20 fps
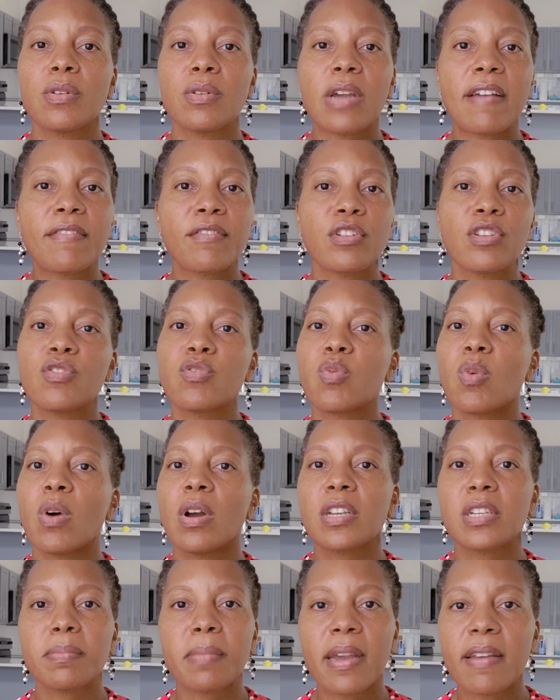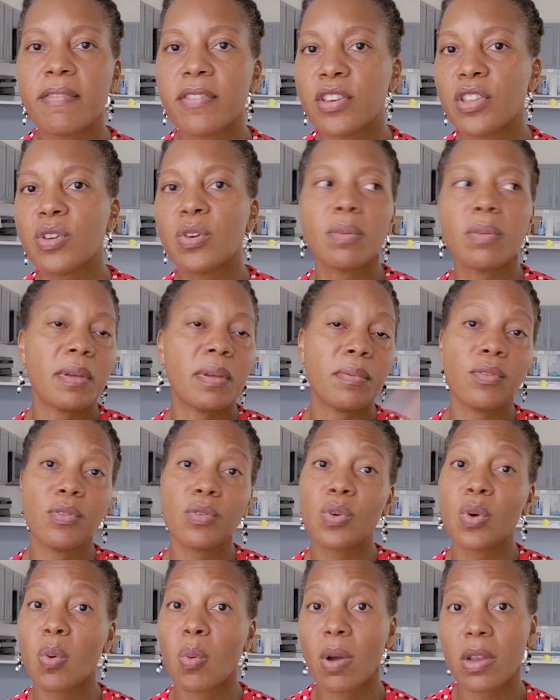after you've watched my video or maybe
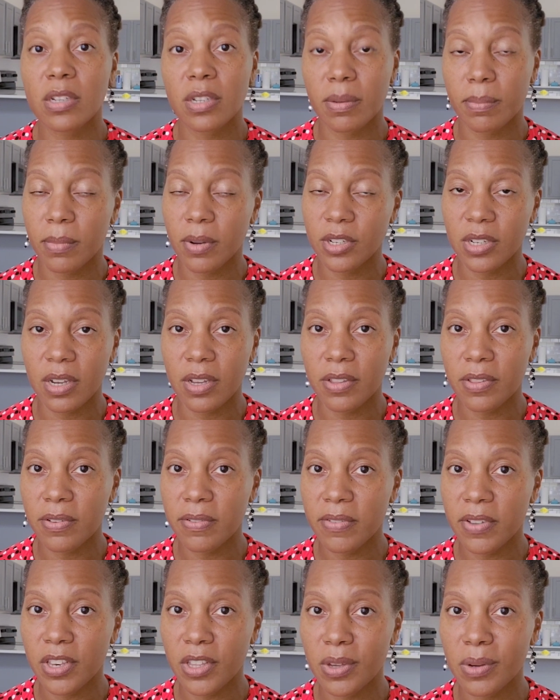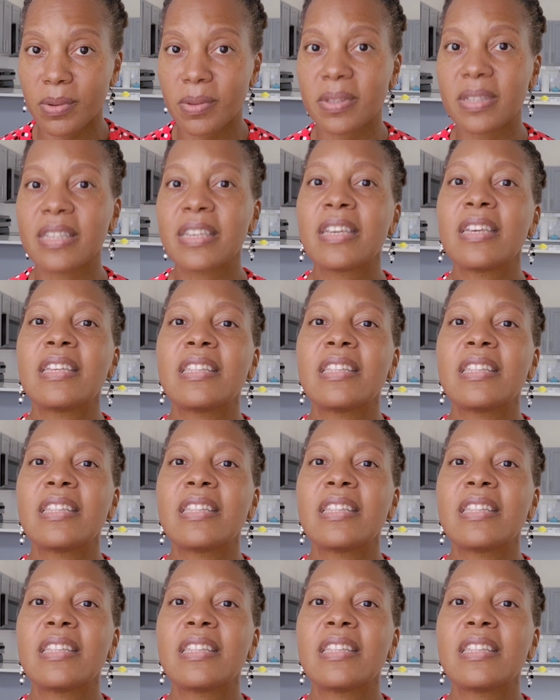you go watch a bunch of other videos,